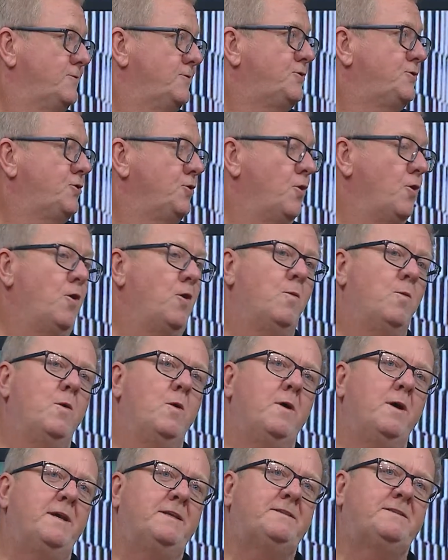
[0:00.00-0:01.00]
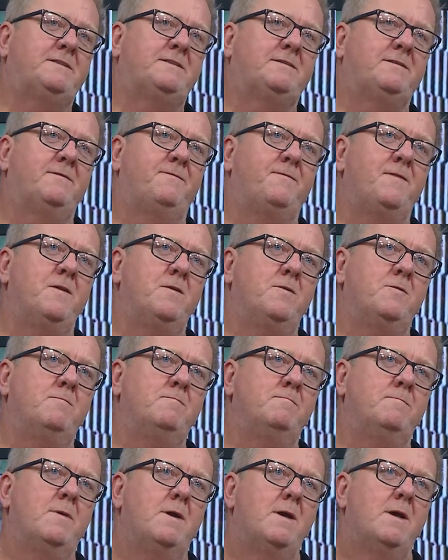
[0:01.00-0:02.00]
Sure. Well, the
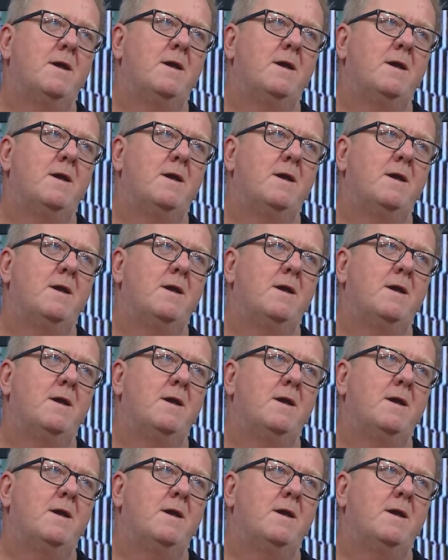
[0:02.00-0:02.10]
film